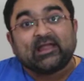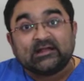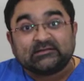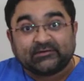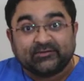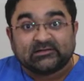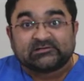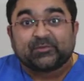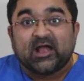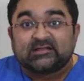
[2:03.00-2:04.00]
cervical
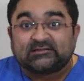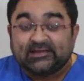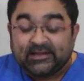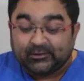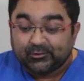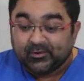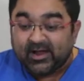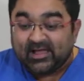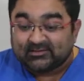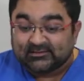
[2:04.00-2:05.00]
spine C2
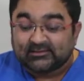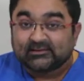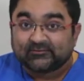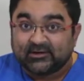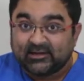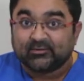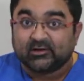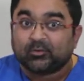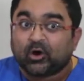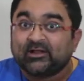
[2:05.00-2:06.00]
has a
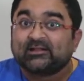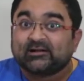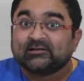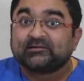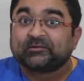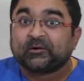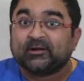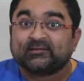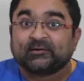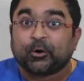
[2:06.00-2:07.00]
vertebral body that is called
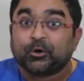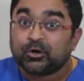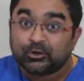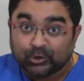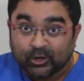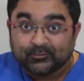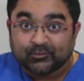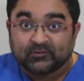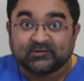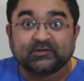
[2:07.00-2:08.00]
as a odontoid
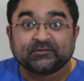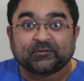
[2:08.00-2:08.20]
process,